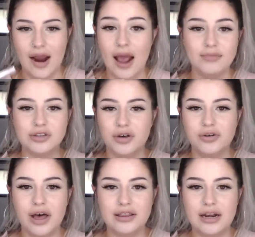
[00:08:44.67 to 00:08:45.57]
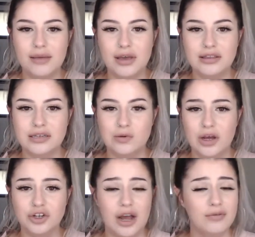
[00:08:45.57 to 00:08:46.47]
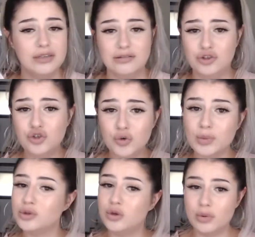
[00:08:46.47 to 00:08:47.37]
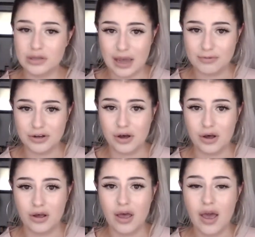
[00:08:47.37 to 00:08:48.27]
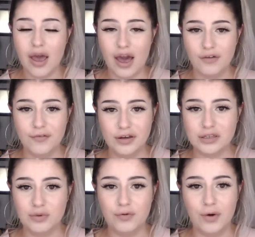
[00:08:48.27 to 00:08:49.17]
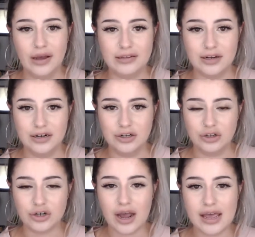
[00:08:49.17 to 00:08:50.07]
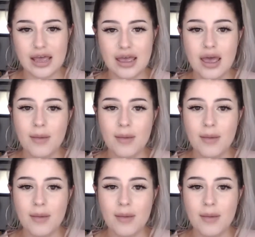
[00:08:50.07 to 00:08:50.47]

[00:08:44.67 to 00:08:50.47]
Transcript: I am so glad that I made the switch. I was super skeptical at first before I started to try it,